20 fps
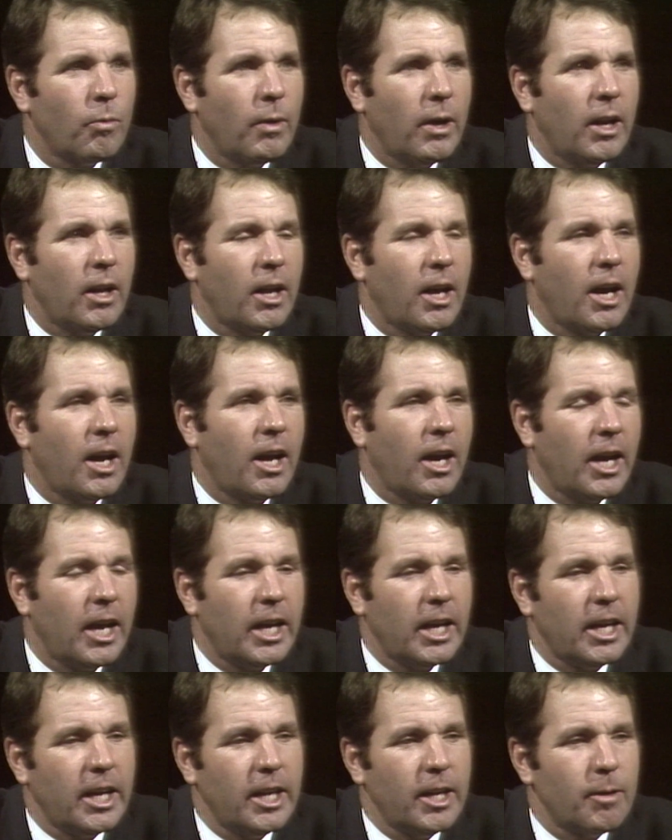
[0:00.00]
Well,
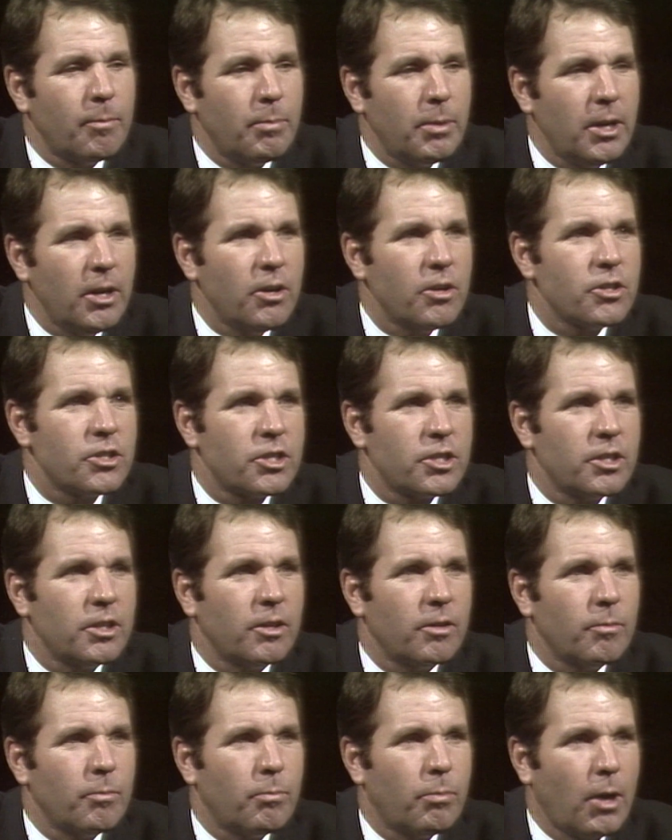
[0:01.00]
it appears
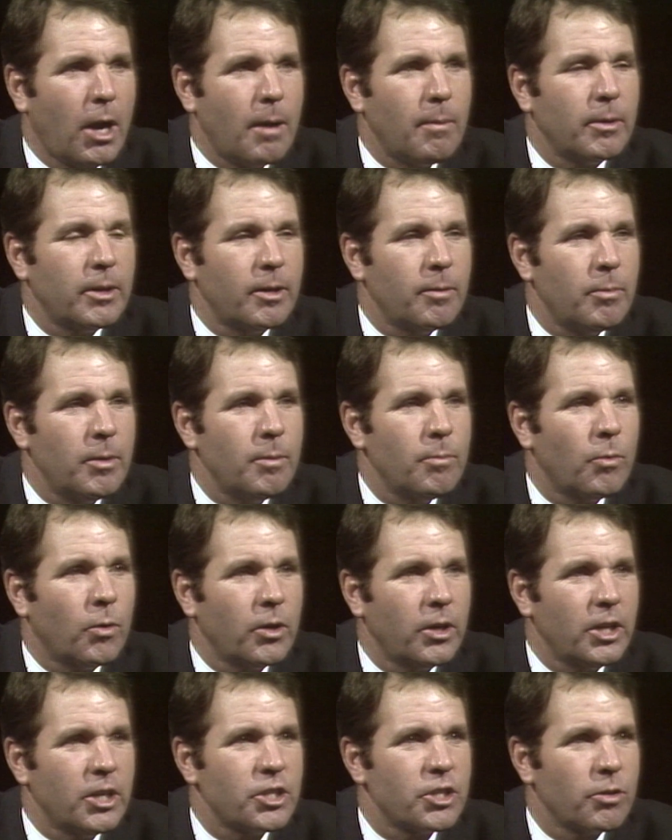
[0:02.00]
probably to be more
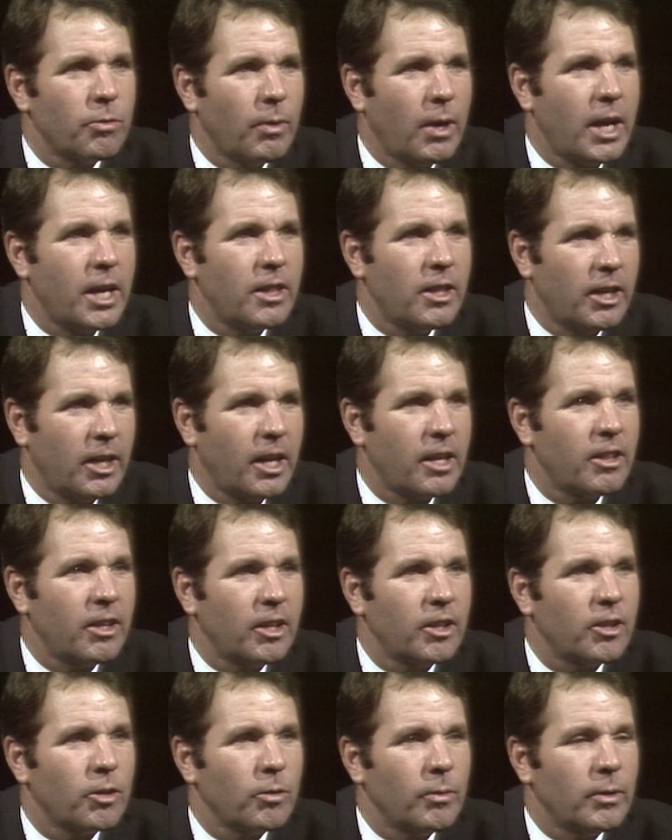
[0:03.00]
disarray than I
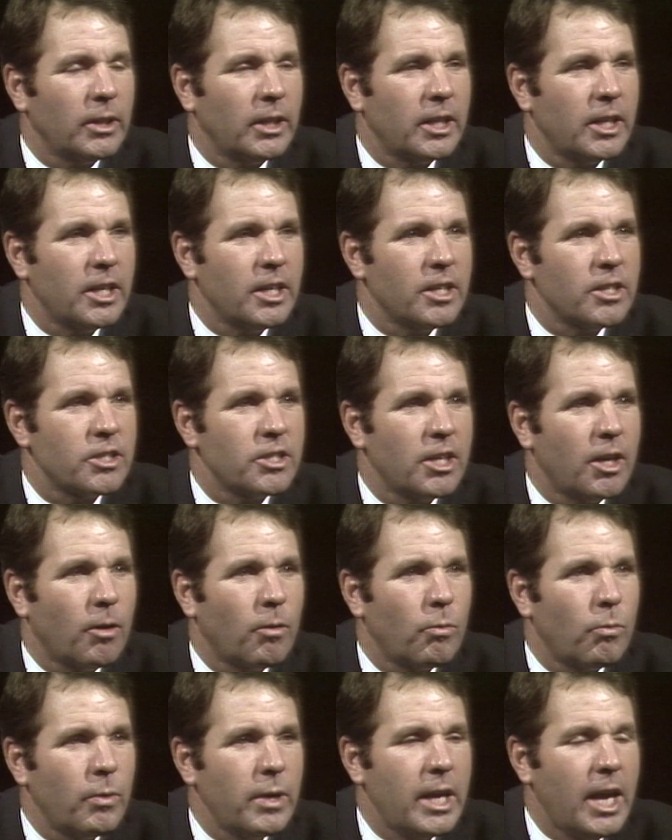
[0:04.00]
think there really is. Now,
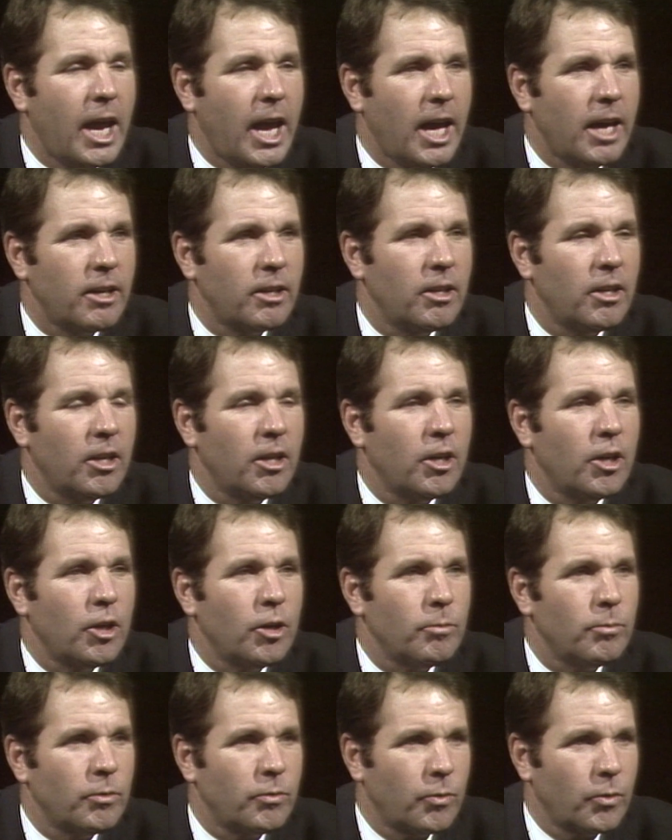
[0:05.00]
we had
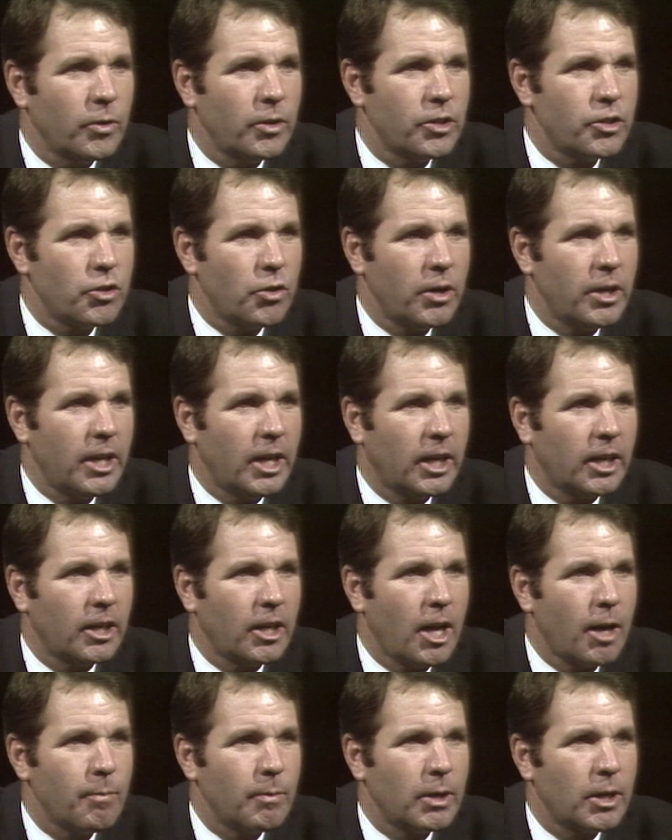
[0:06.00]
before the Joint
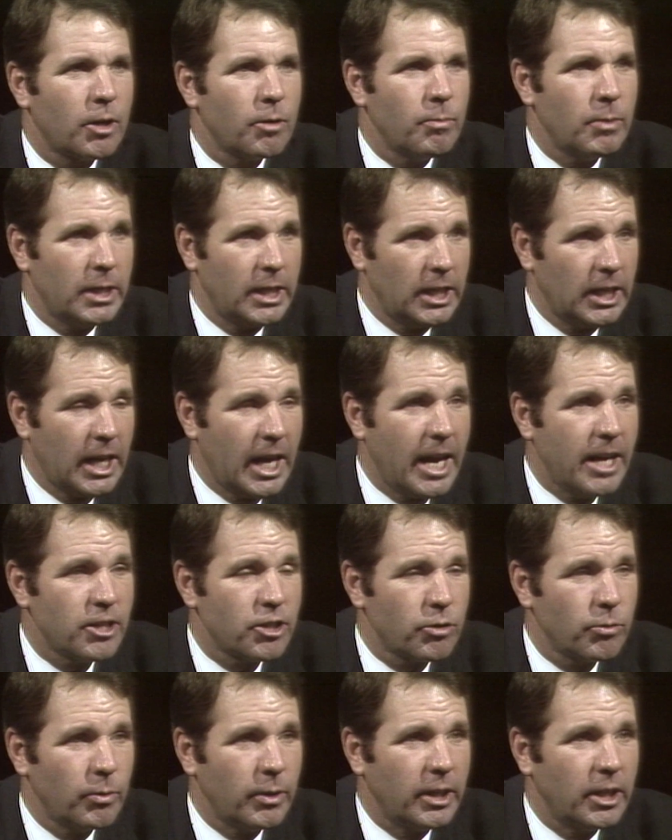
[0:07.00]
Economic Committee
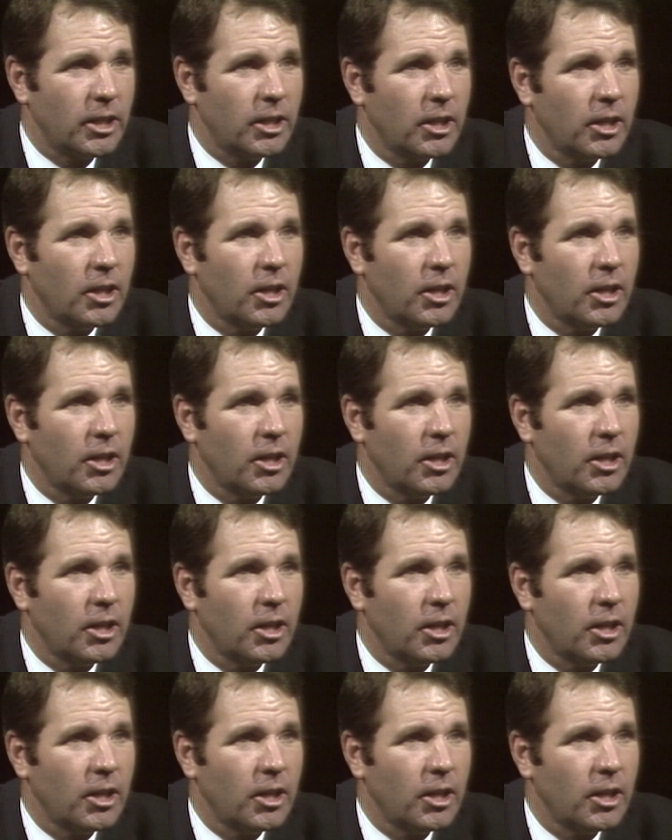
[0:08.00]
last week